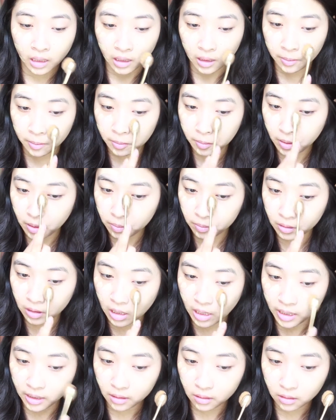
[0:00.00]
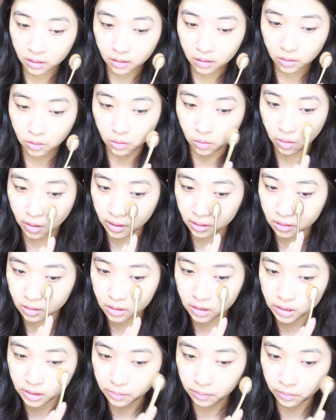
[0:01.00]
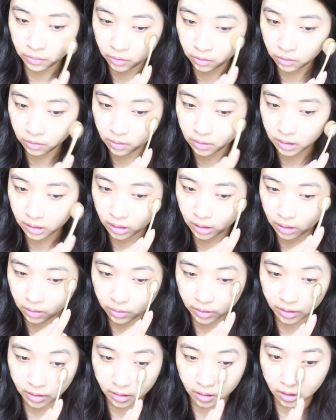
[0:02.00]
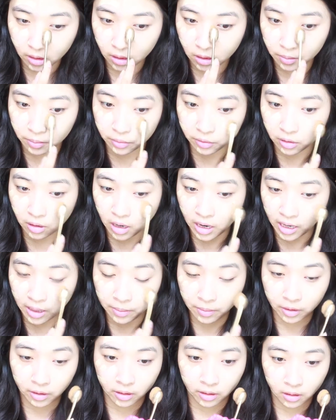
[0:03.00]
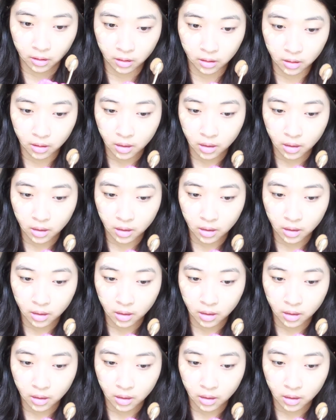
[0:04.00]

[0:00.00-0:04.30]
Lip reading: It applied quite smoothly with the primer.